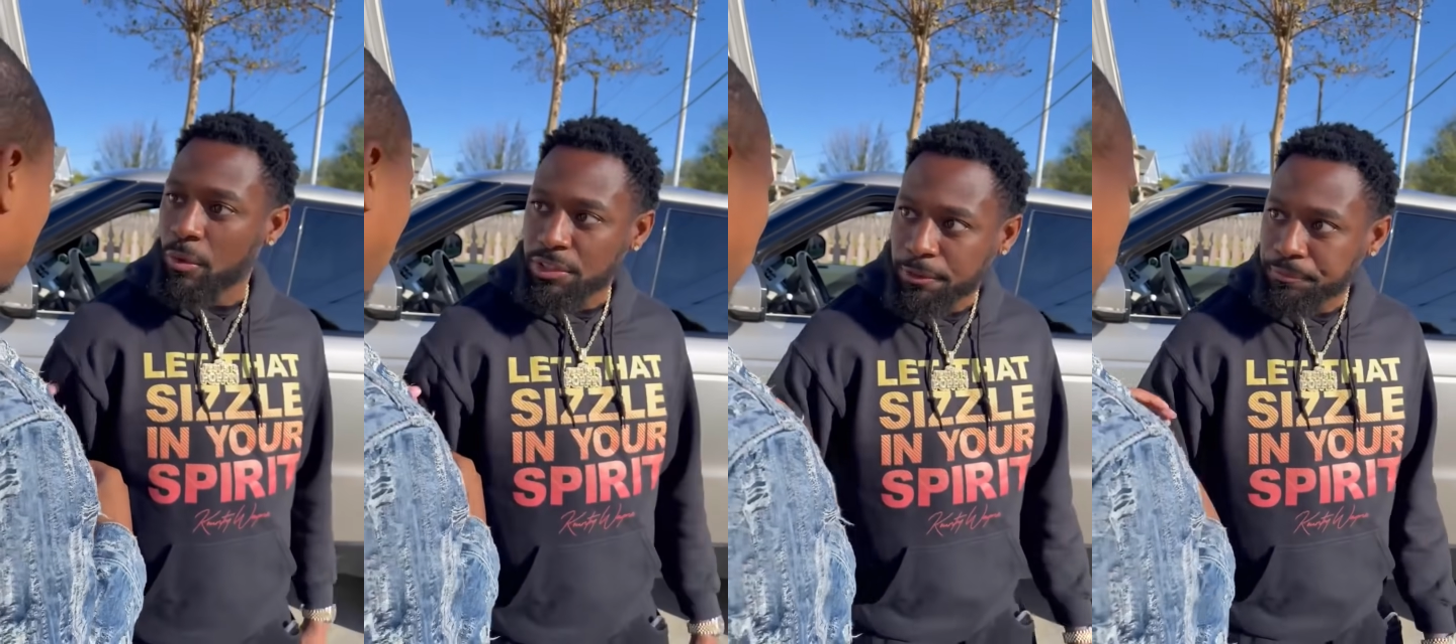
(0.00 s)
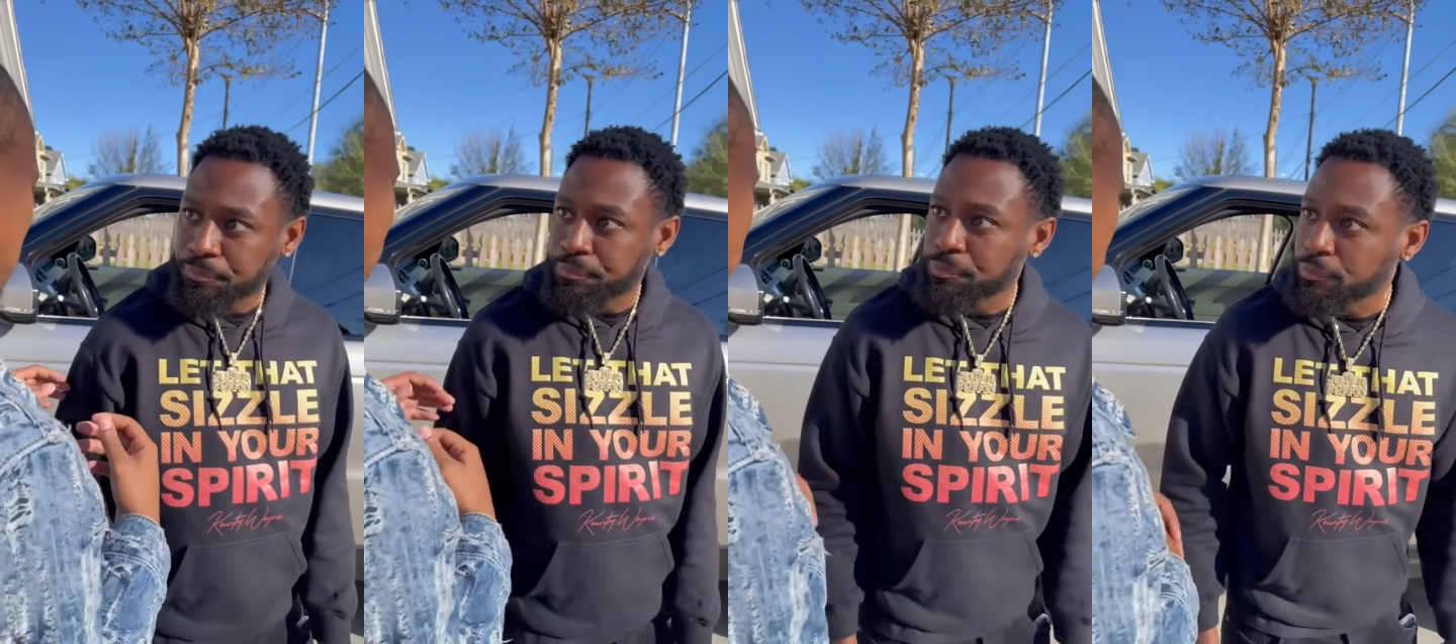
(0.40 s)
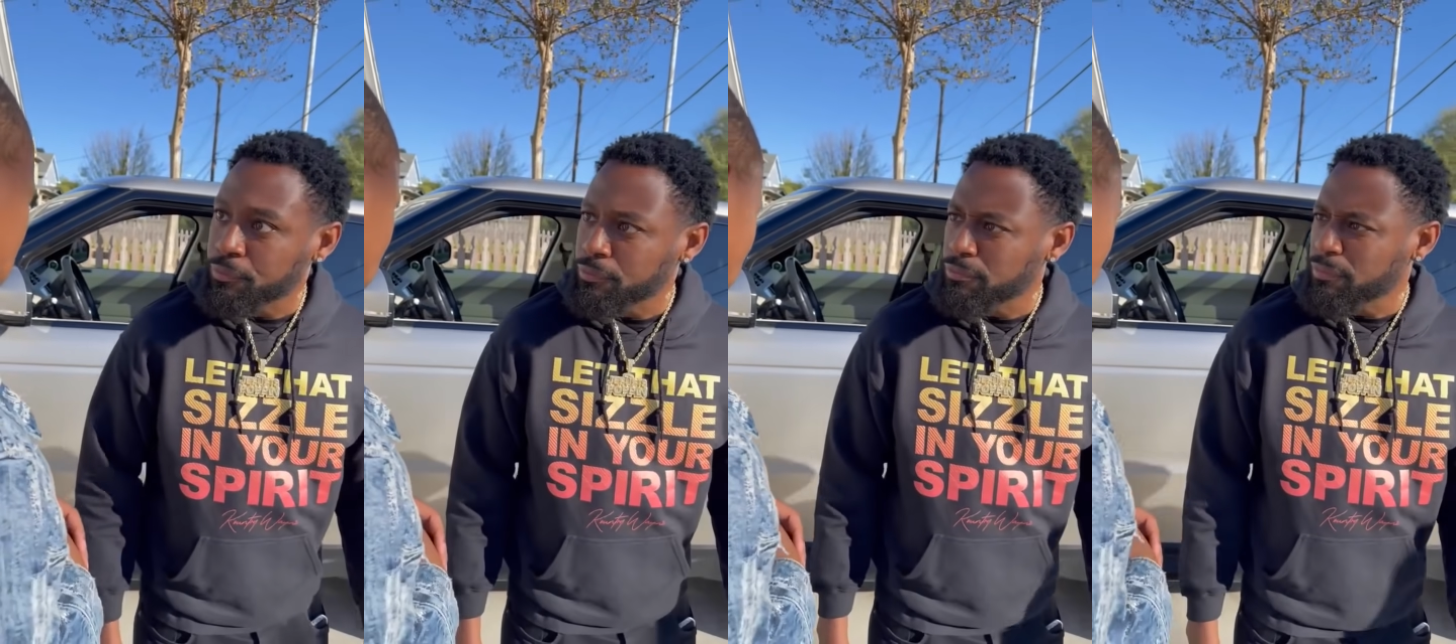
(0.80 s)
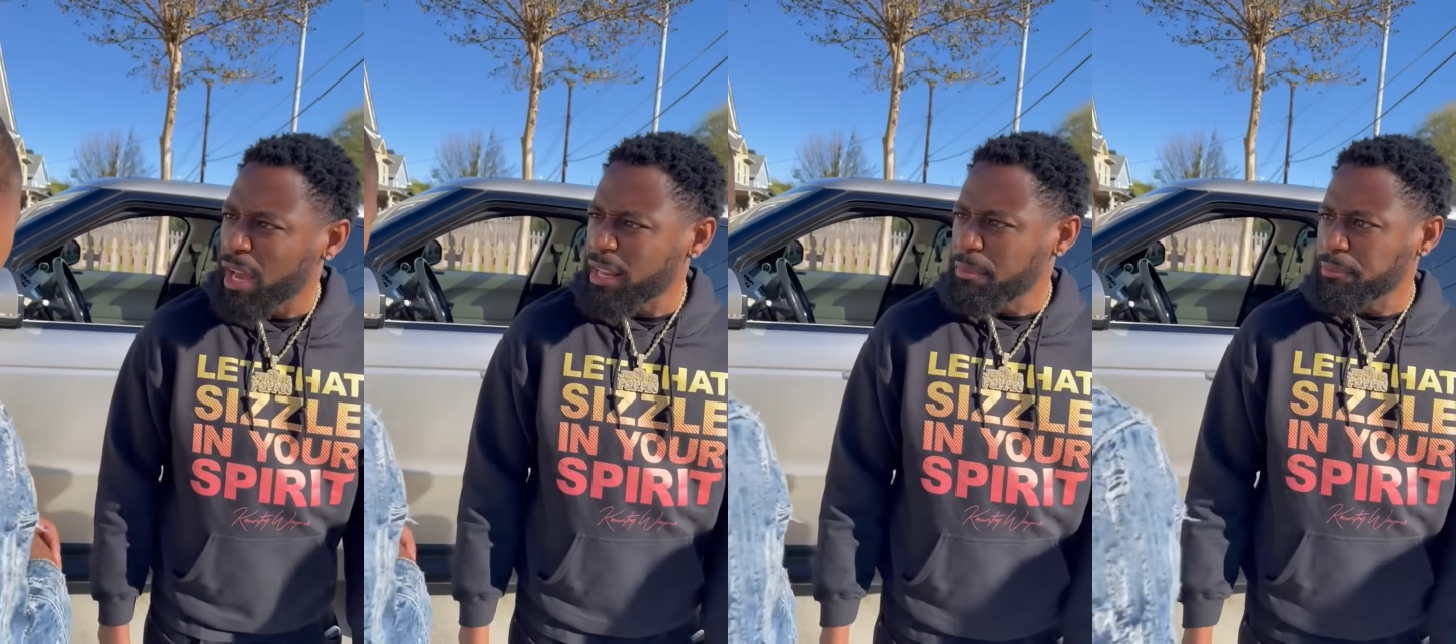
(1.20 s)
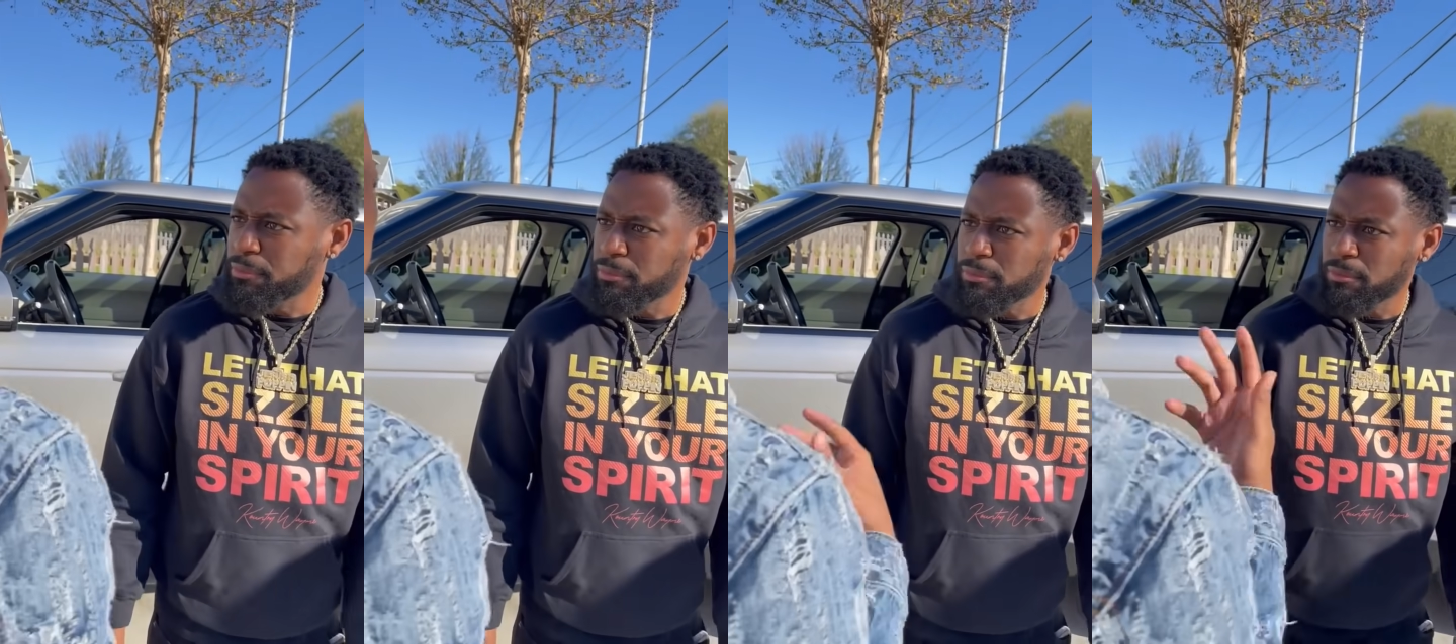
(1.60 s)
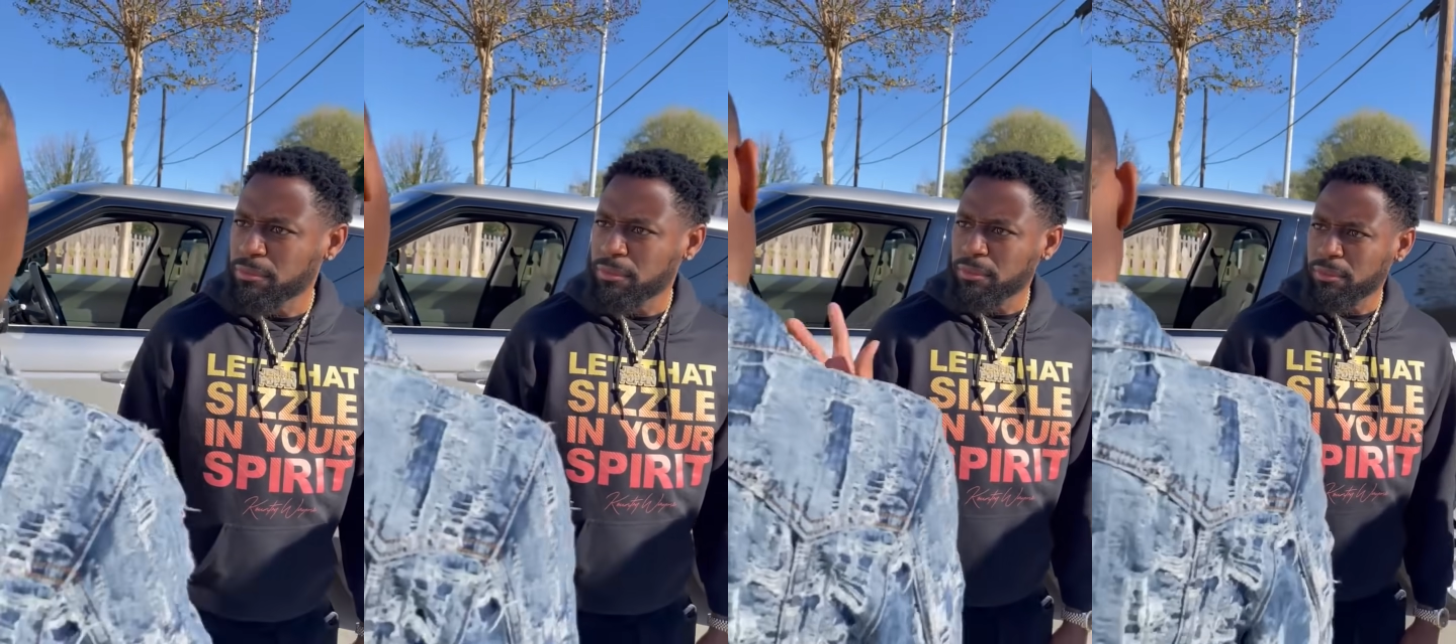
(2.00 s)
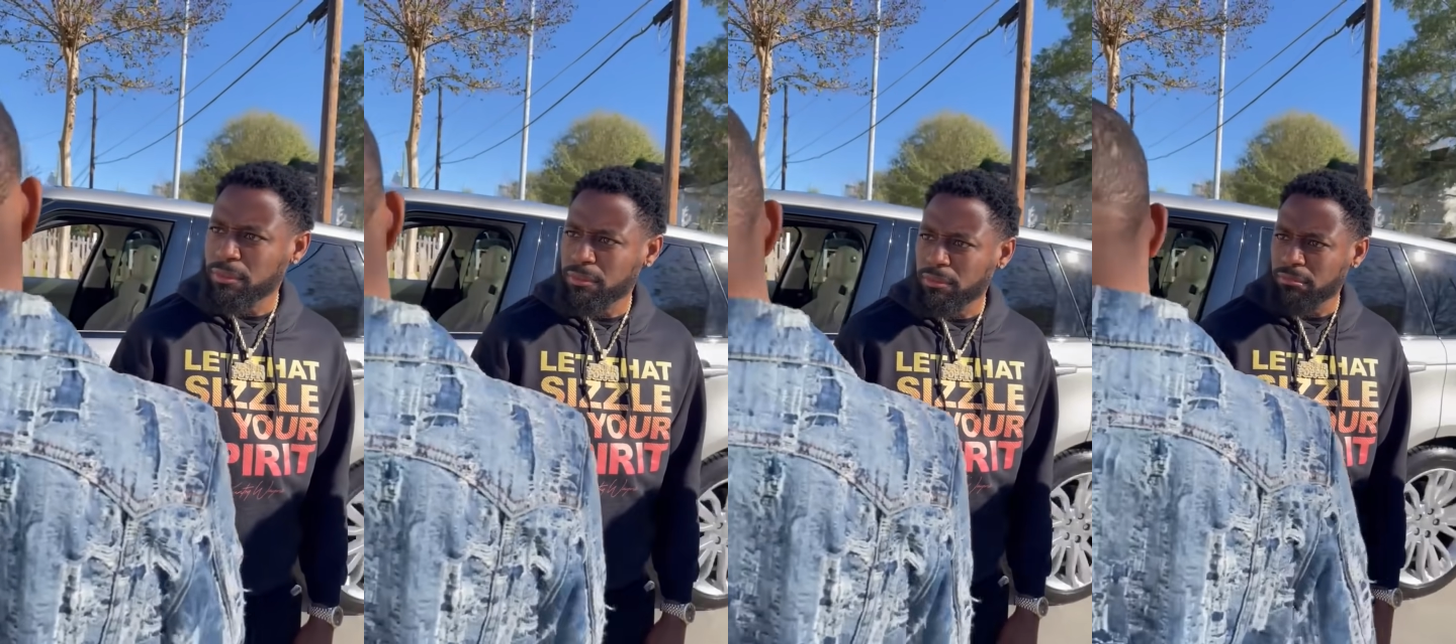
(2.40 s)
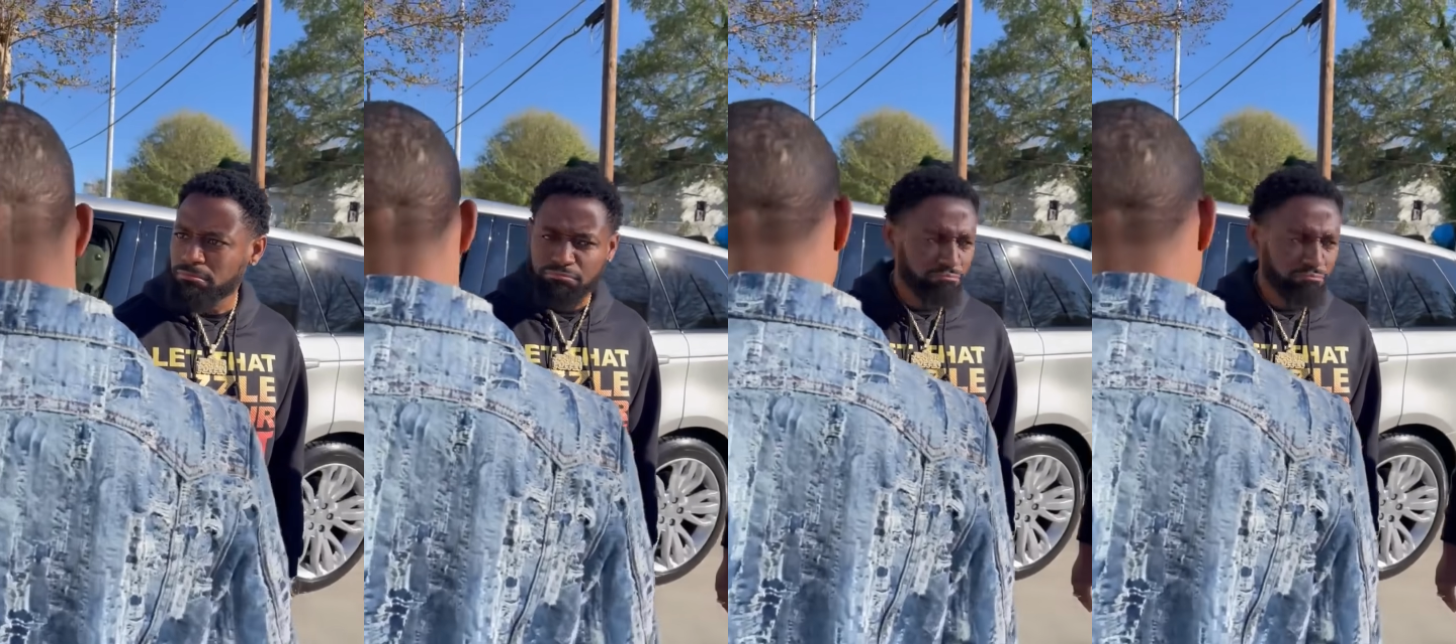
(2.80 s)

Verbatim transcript: What's up? Let me holler at you, man. Holler at him. Yeah, let me talk to you over here.